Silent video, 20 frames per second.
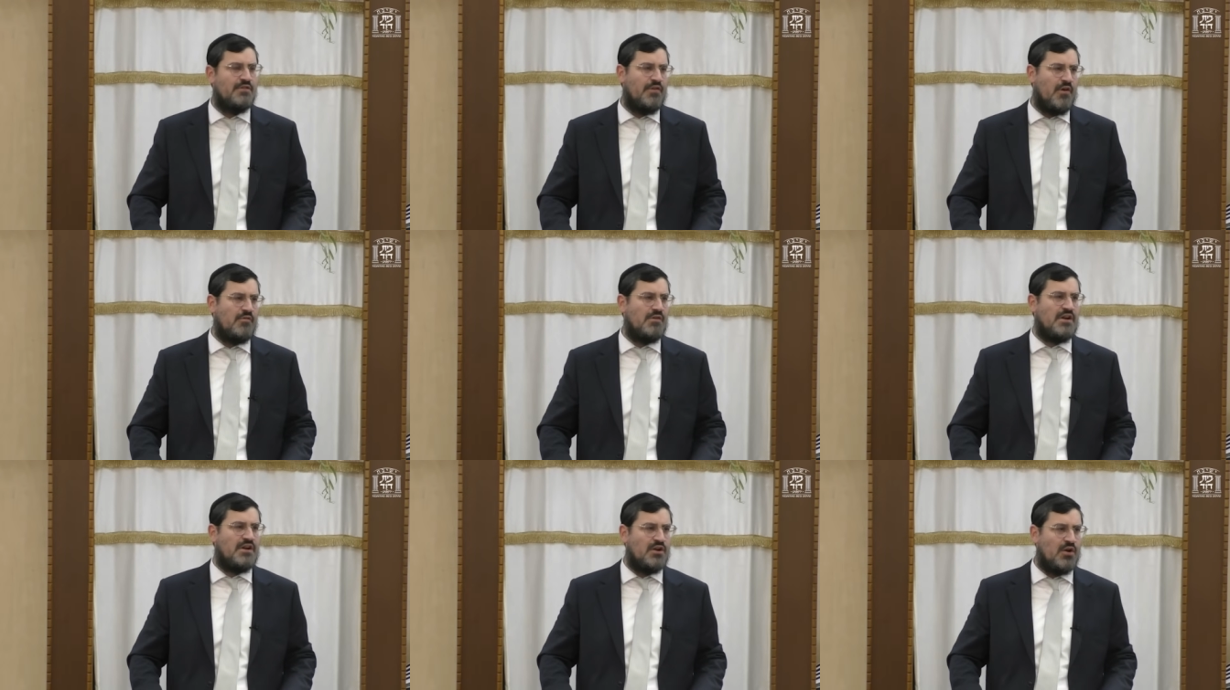
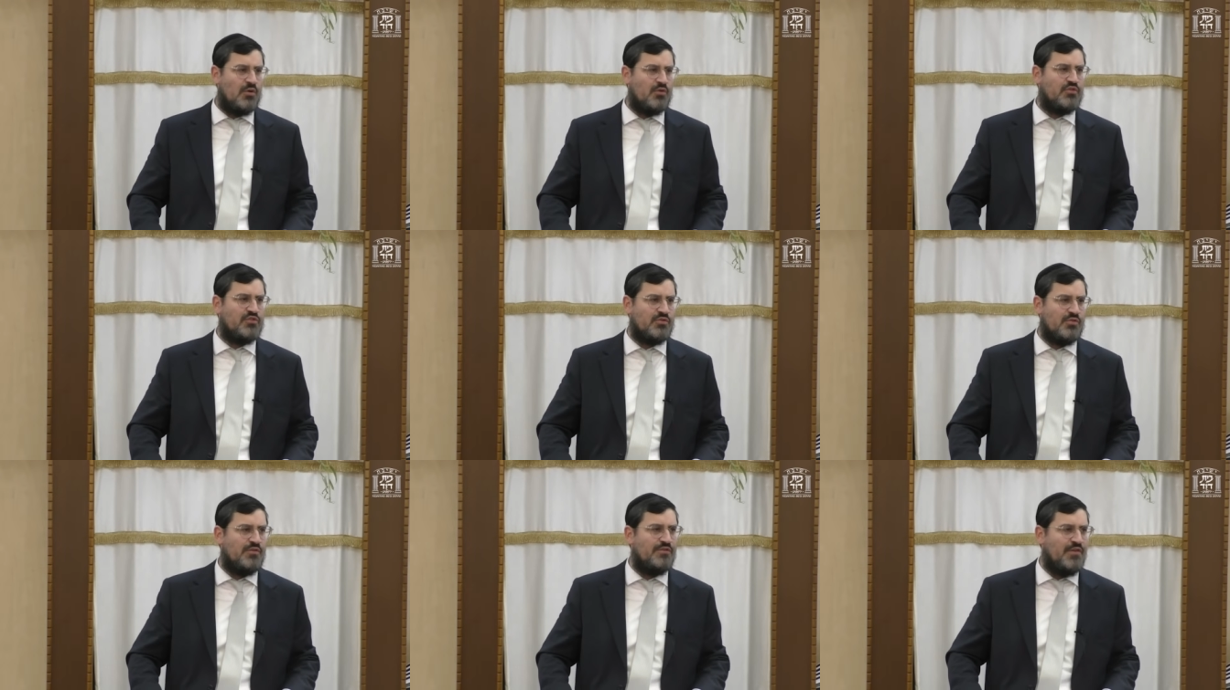very
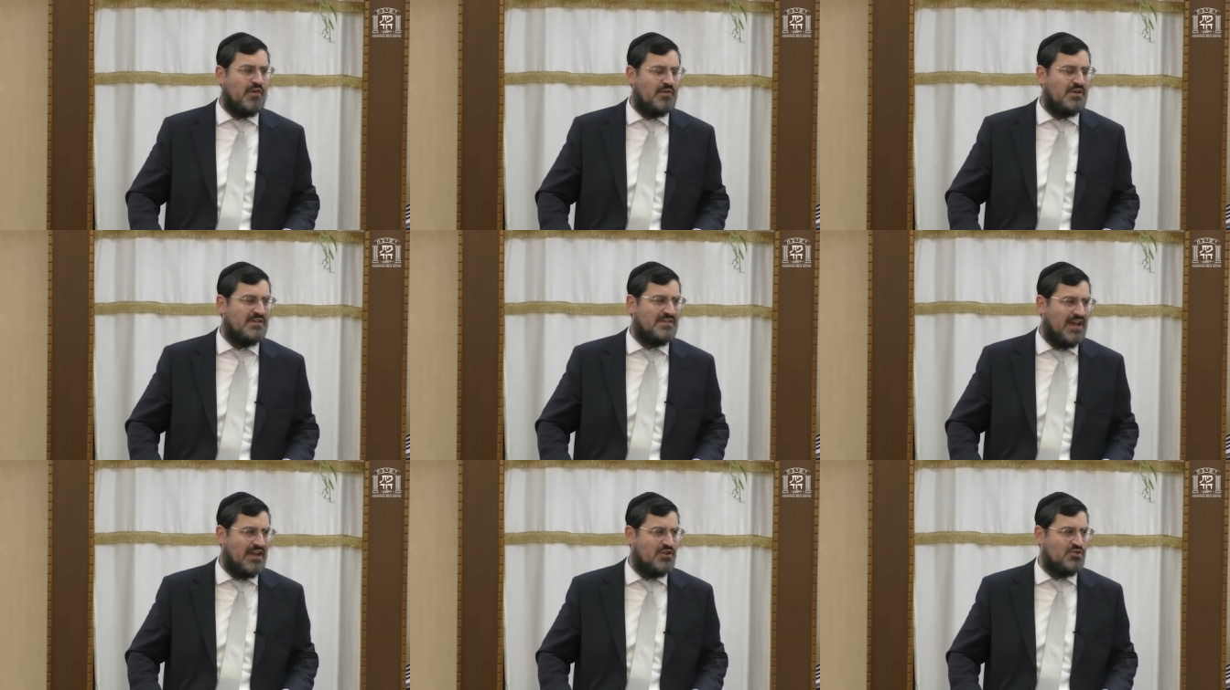close to a
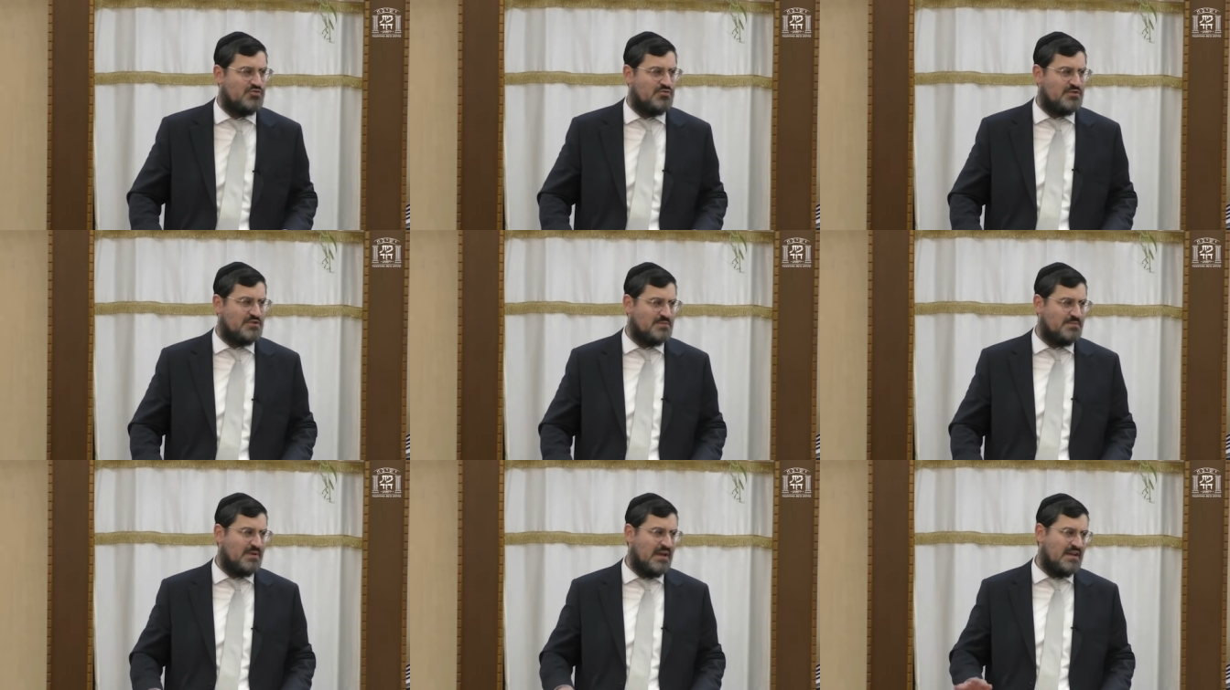very
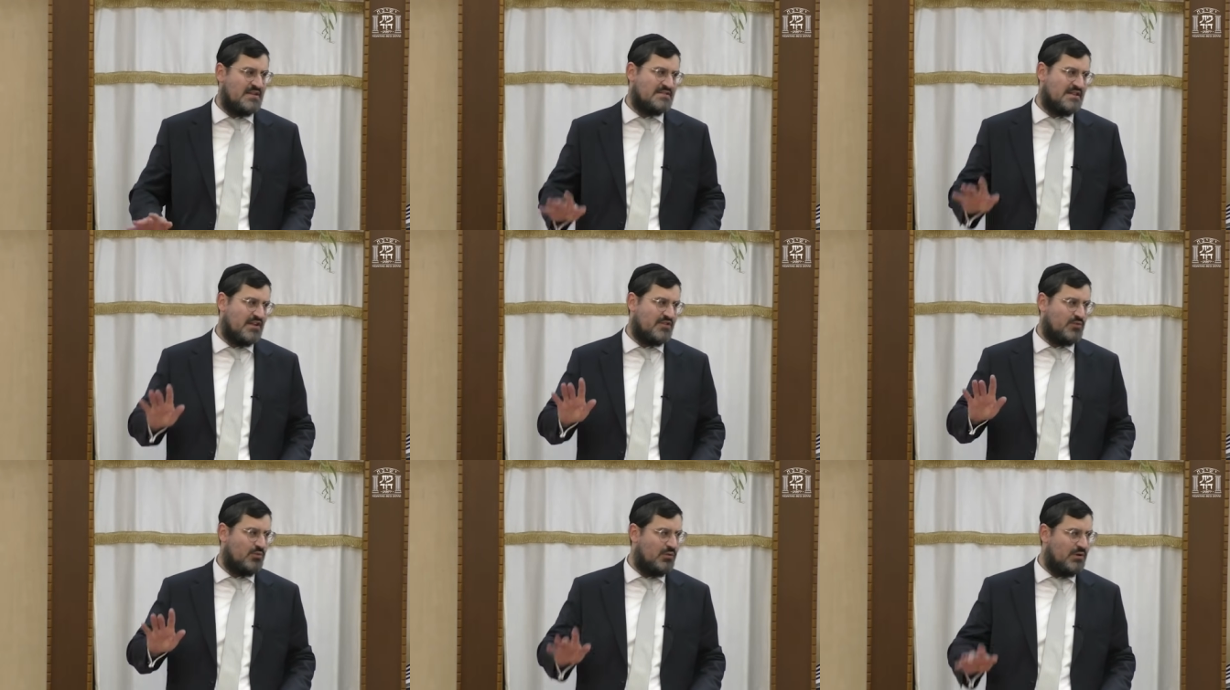dangerous place.
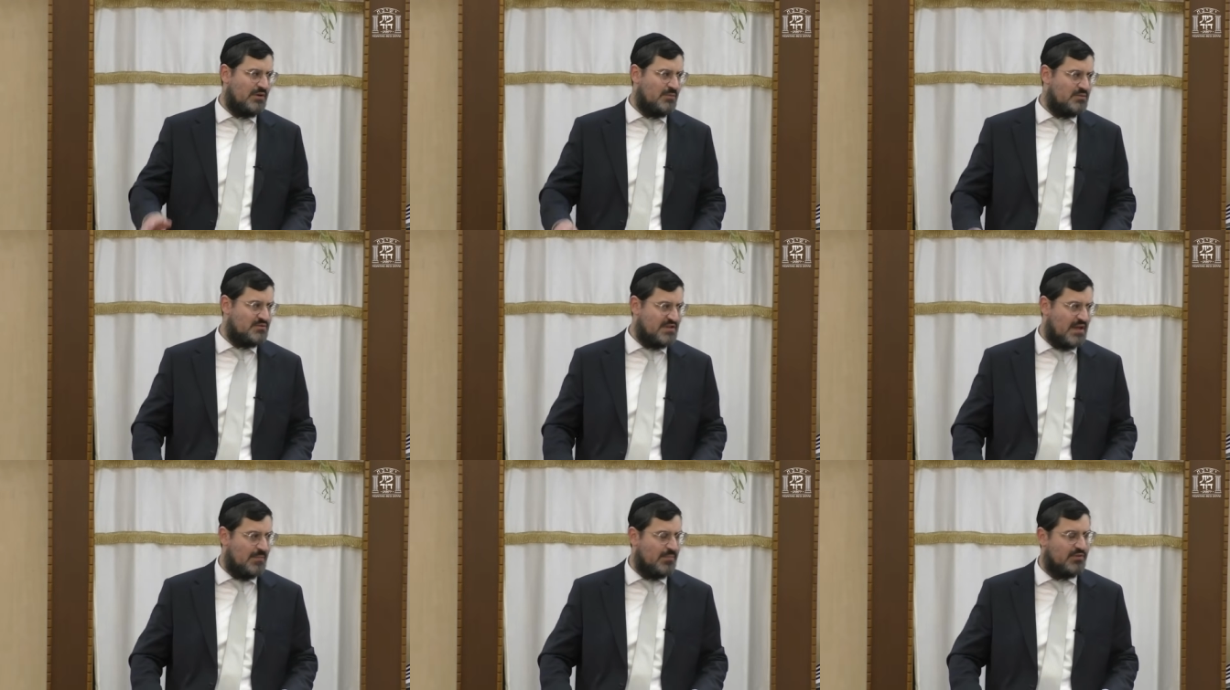That's all he
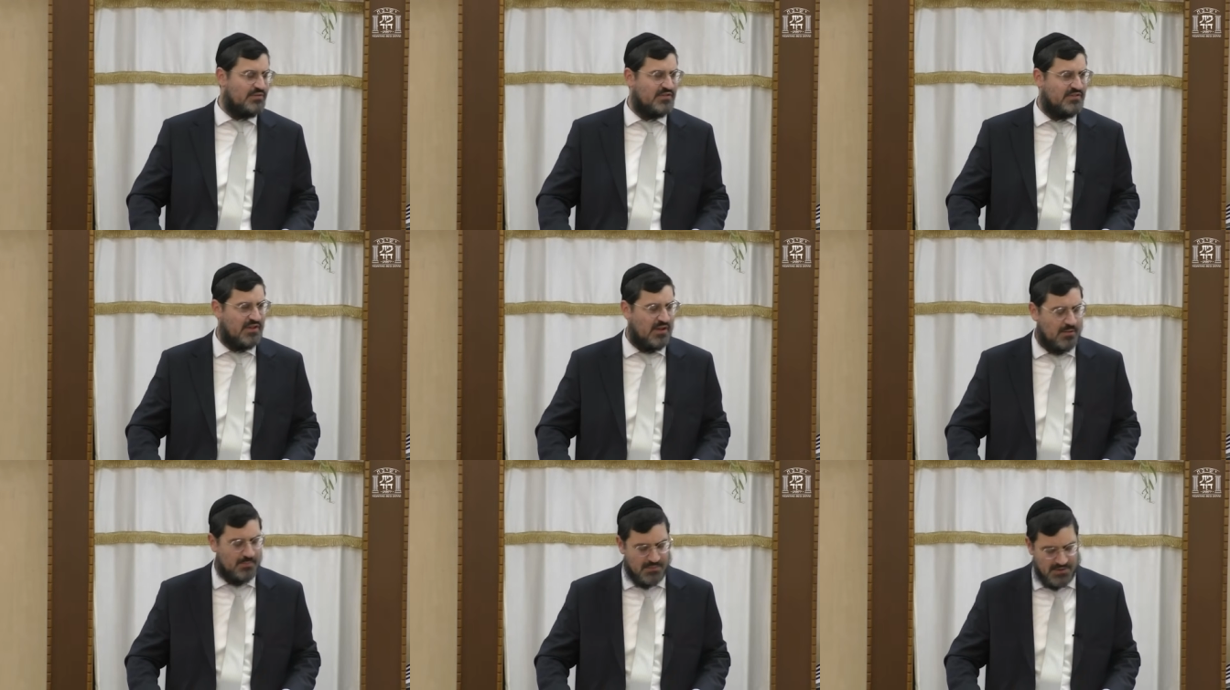was able to
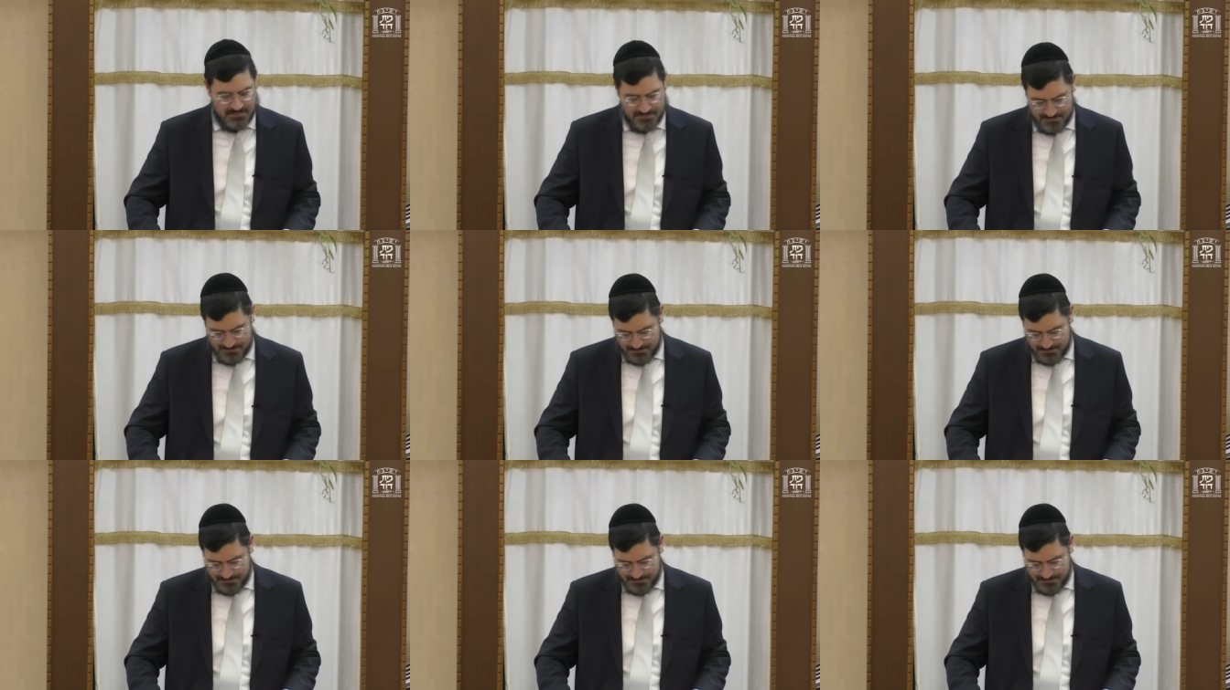tell me.